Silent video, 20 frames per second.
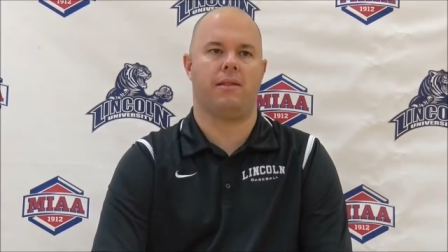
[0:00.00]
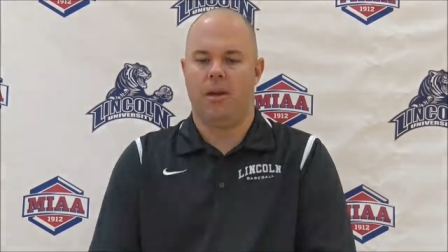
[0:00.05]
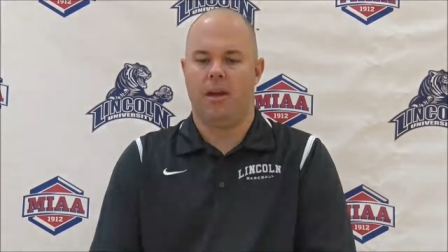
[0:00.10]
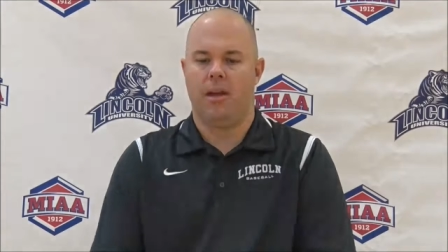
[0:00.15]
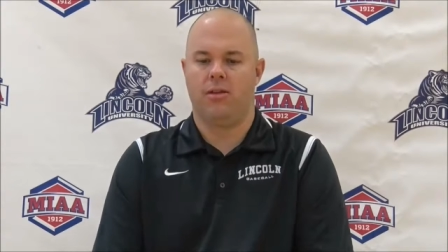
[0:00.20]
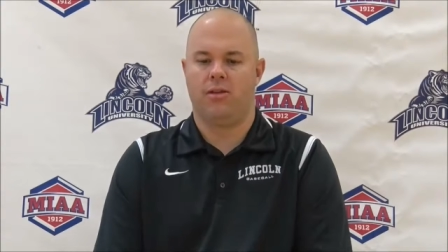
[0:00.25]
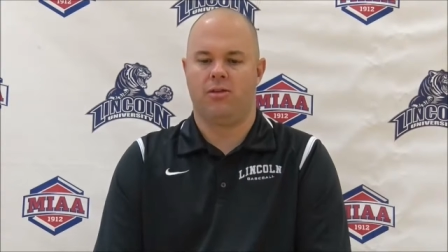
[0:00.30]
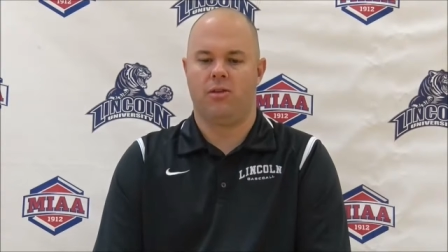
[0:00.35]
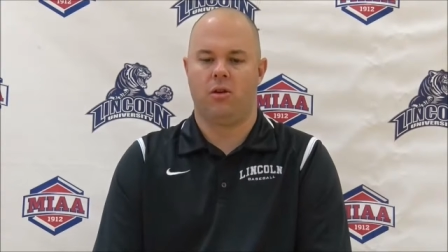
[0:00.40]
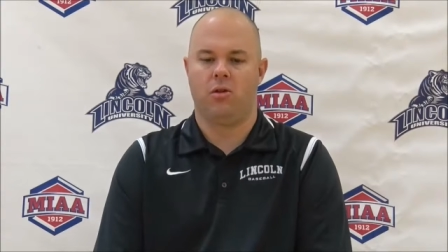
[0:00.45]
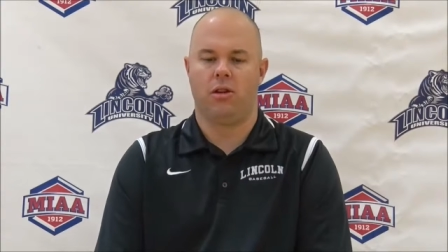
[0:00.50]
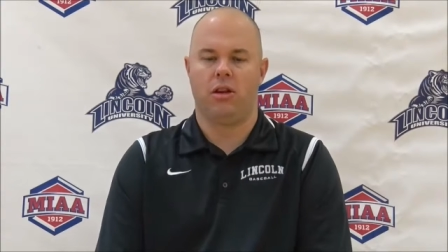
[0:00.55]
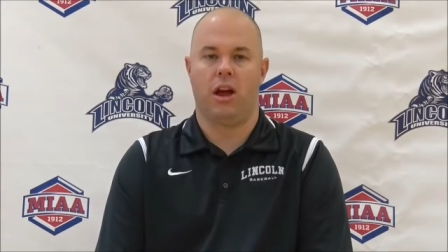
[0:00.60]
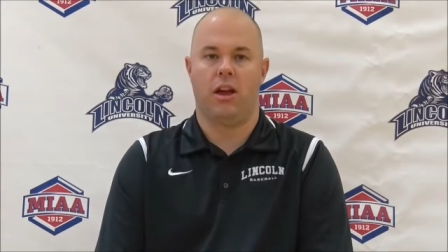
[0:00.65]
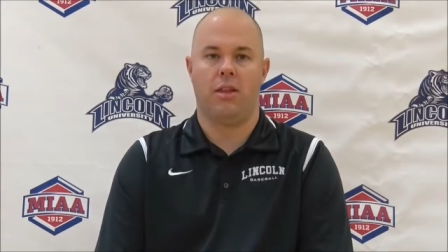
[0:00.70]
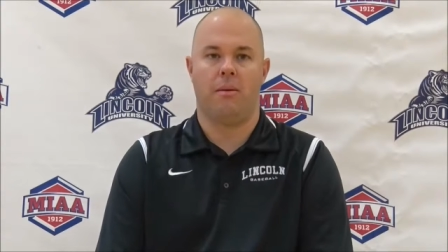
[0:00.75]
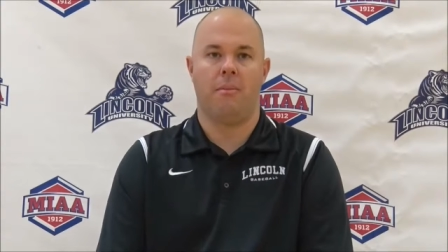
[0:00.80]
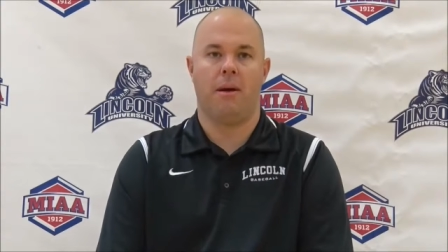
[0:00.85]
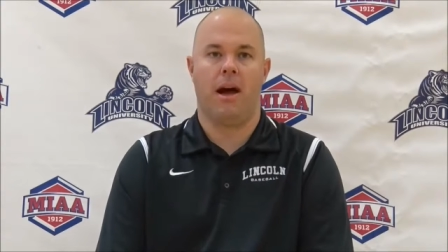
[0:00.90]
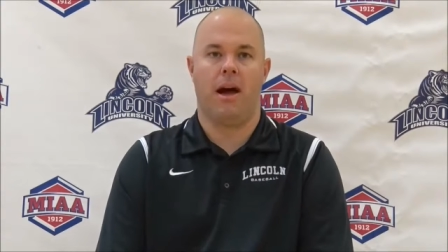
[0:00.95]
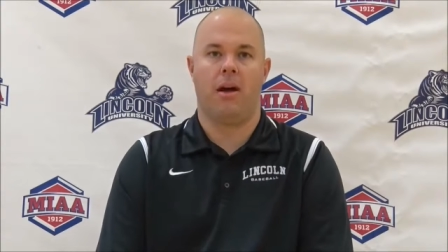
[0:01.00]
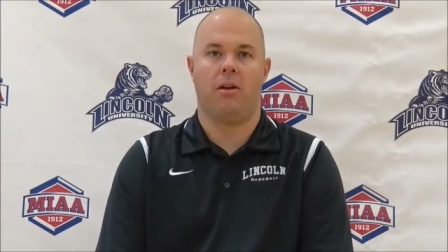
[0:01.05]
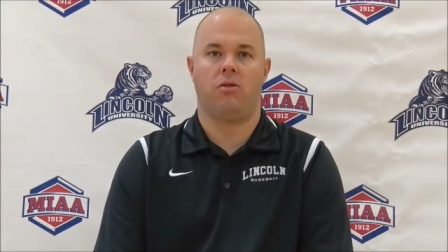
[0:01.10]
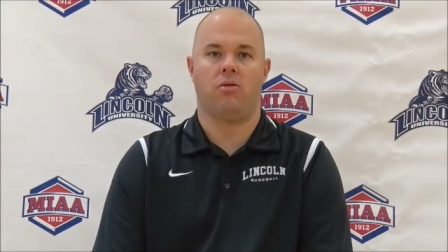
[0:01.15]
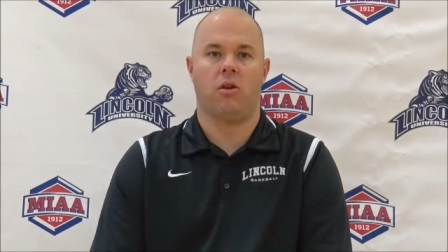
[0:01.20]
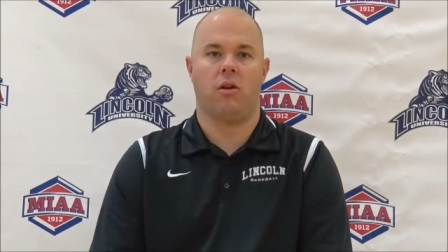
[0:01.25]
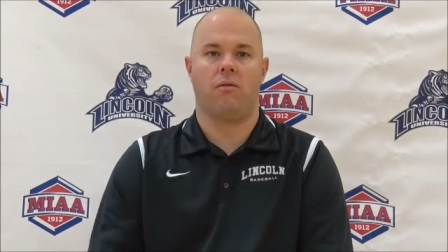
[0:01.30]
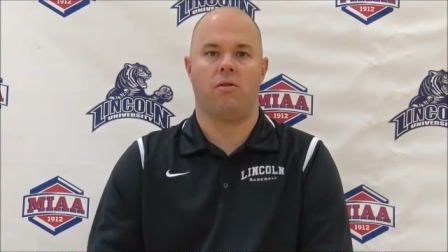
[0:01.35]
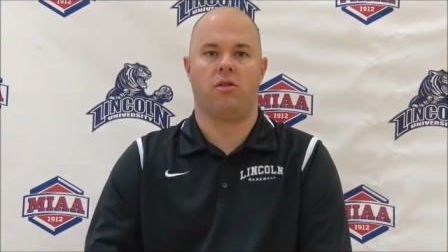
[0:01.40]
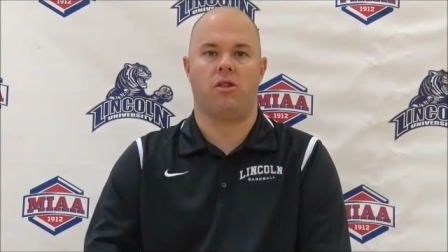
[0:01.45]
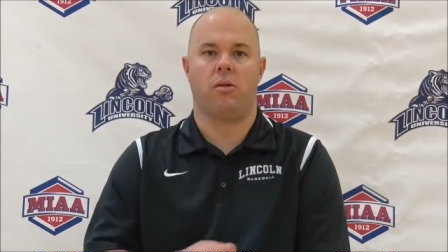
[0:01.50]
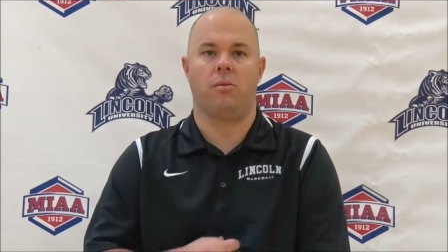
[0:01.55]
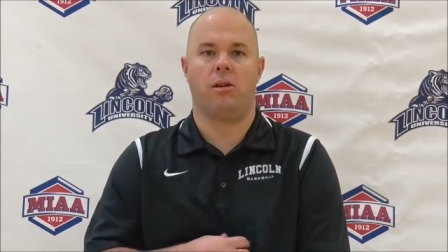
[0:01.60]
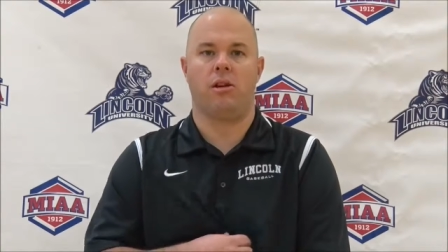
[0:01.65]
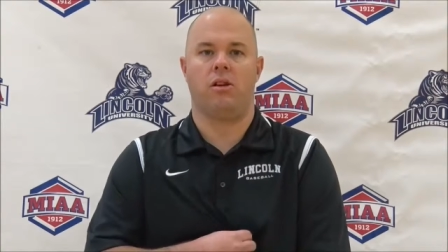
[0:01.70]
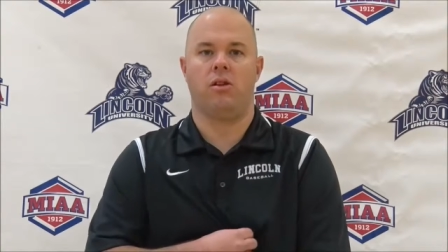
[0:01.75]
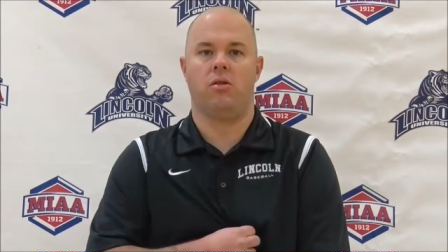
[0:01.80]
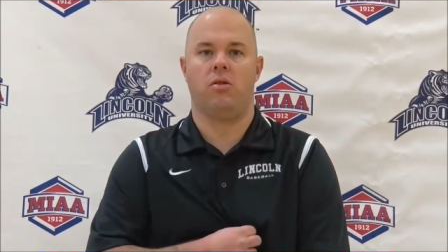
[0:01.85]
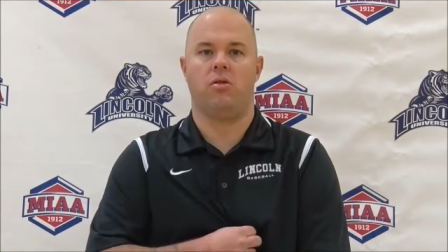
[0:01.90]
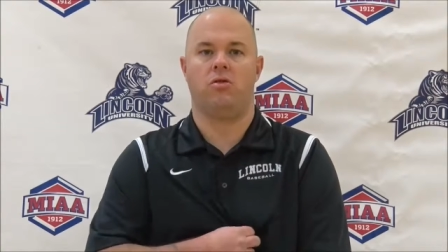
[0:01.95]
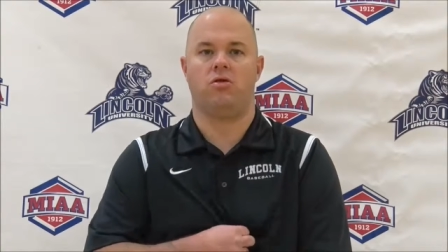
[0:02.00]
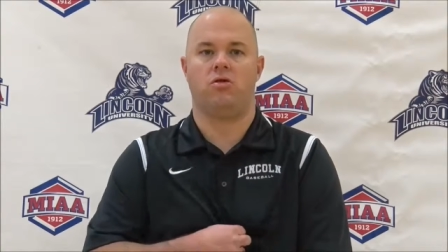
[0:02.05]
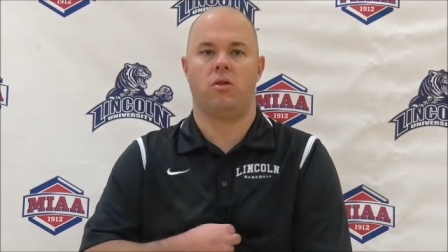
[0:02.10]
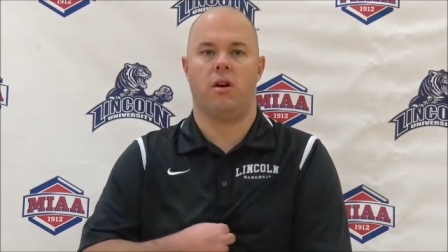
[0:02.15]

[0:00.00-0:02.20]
And certainly on the mound, Trevor's going to be huge.